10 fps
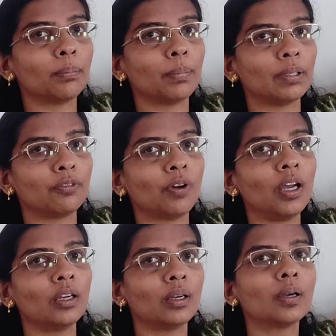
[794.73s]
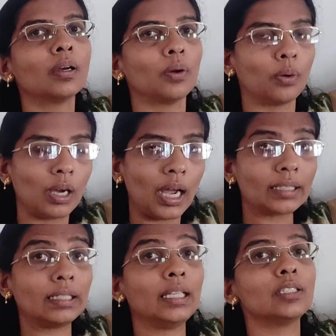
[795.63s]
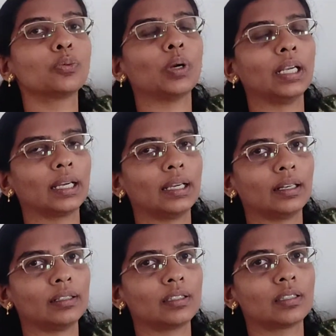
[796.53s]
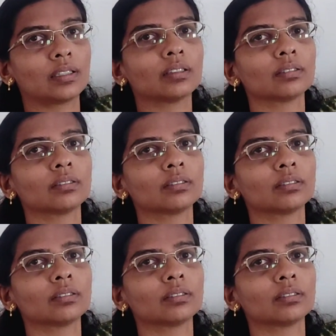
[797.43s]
but for at least one occurrence.